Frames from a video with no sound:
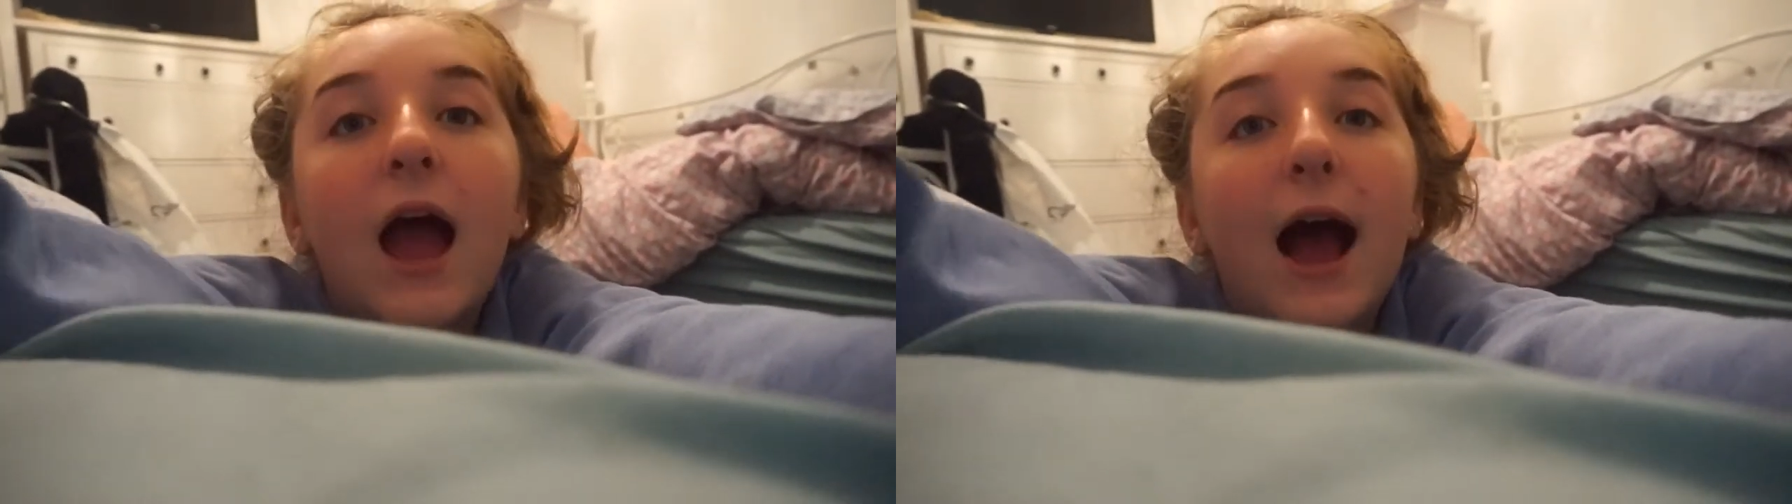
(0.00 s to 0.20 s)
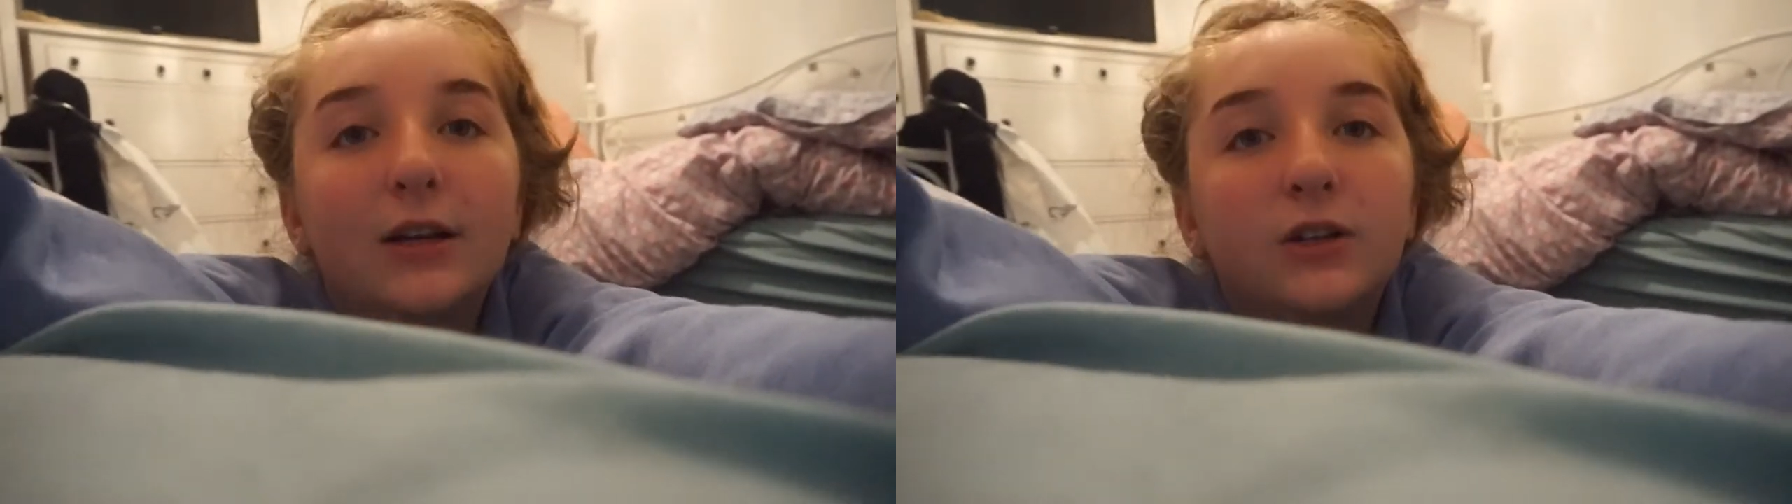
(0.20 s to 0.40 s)

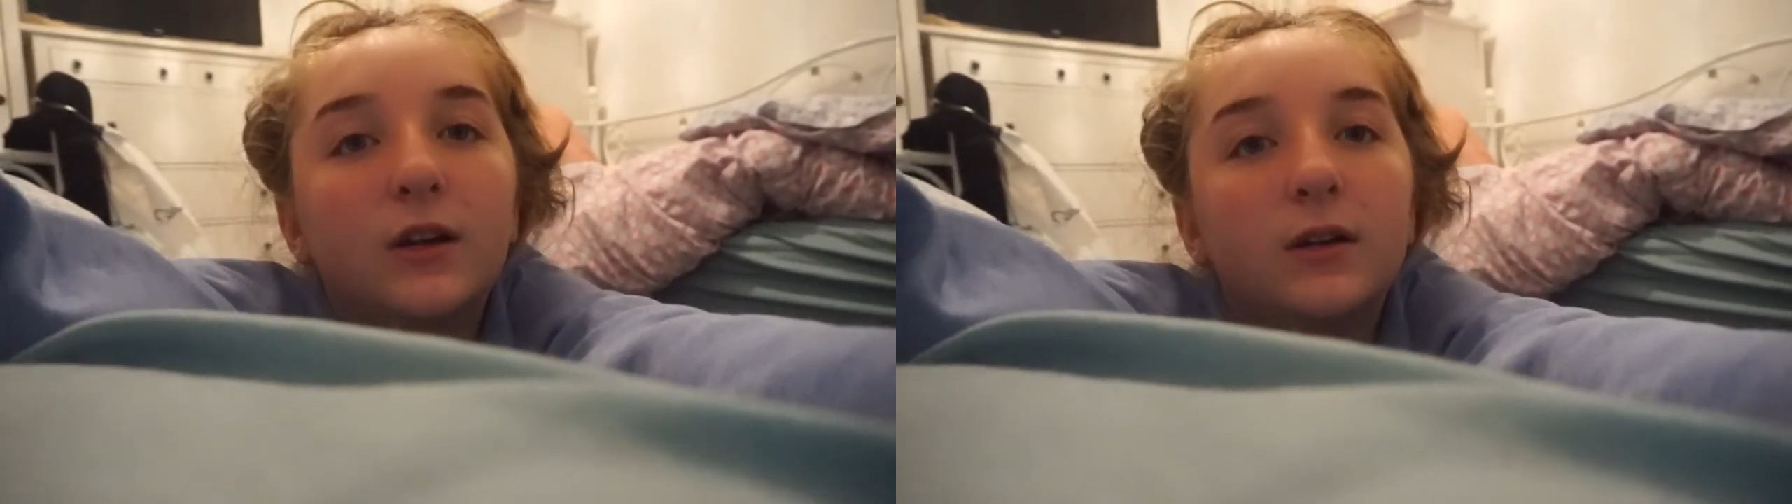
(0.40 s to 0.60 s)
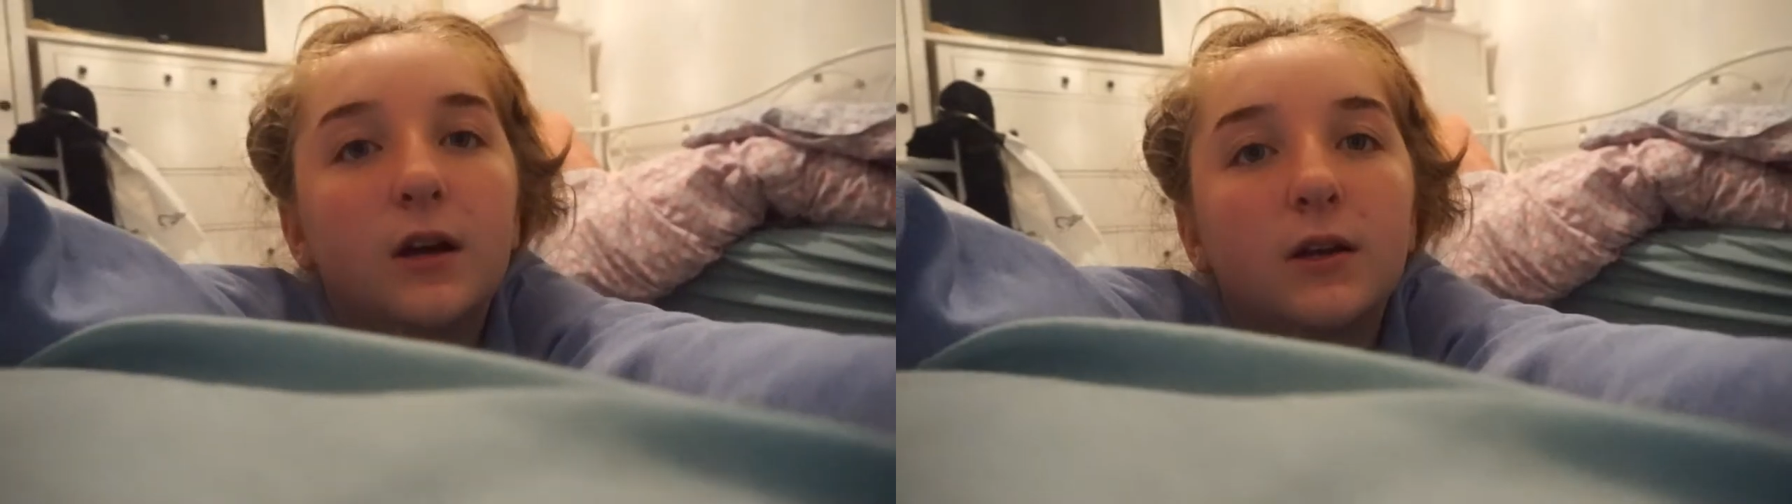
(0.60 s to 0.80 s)
Ashton
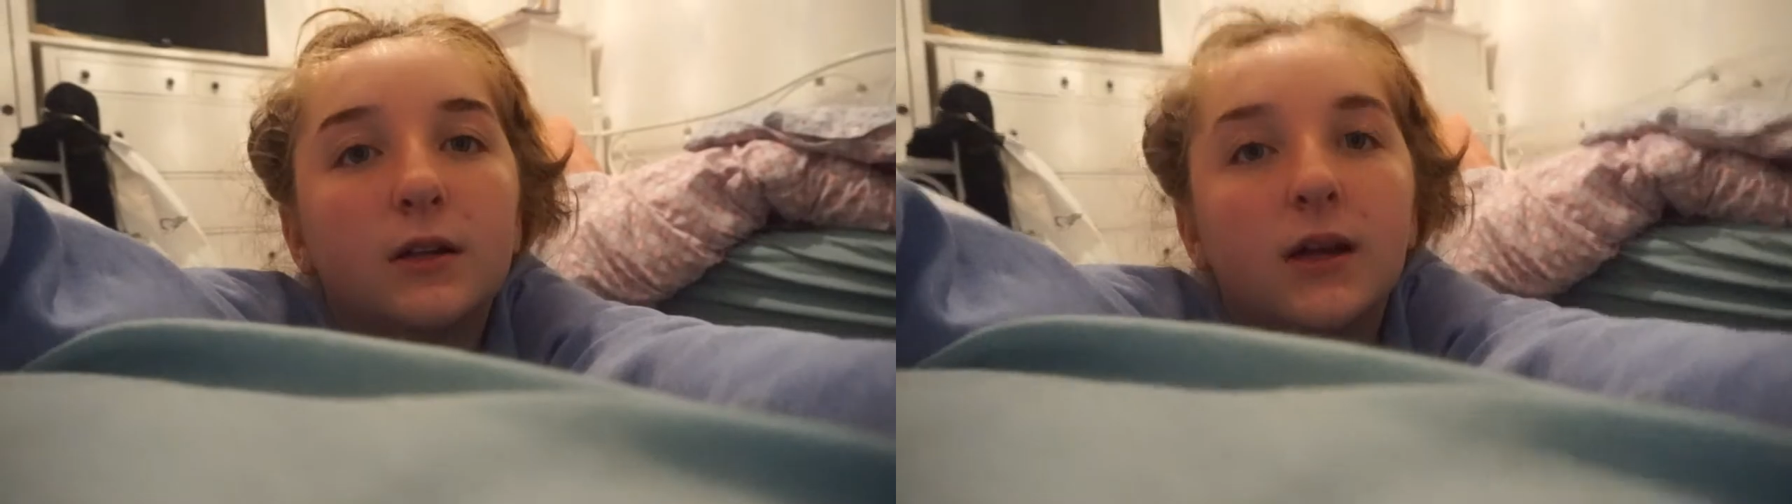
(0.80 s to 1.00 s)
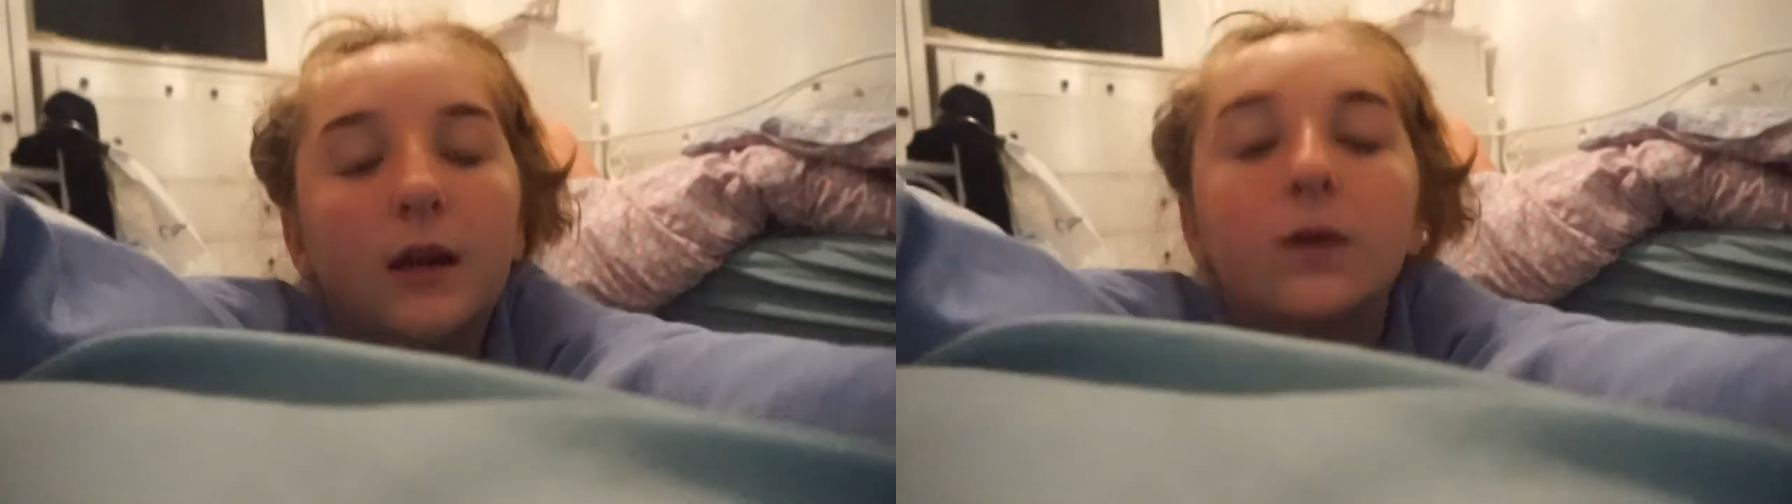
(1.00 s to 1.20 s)
and
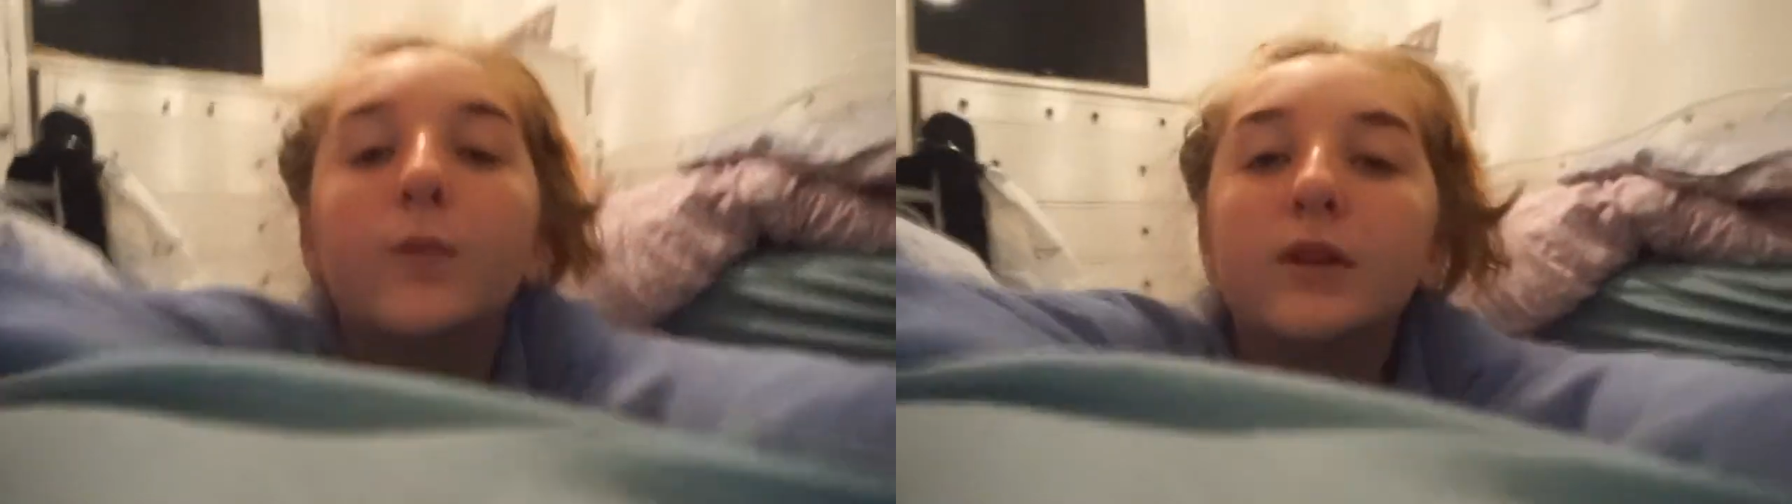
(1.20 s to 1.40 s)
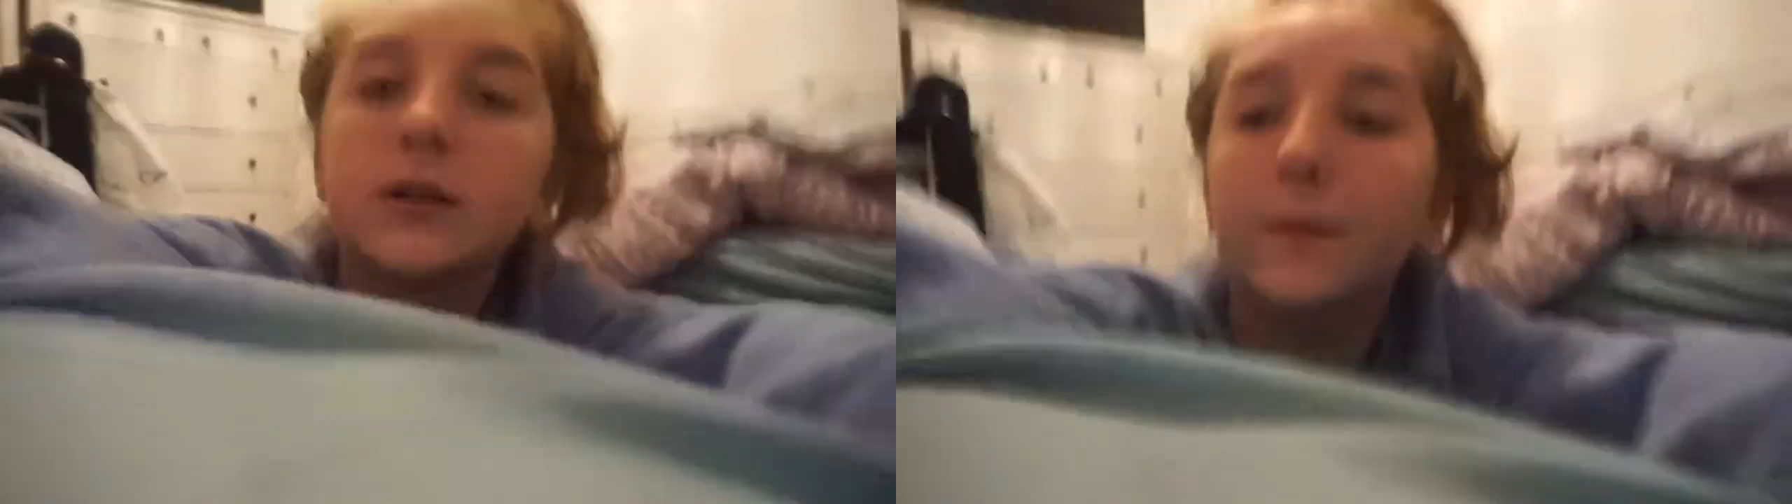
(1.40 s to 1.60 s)
Darcy a little present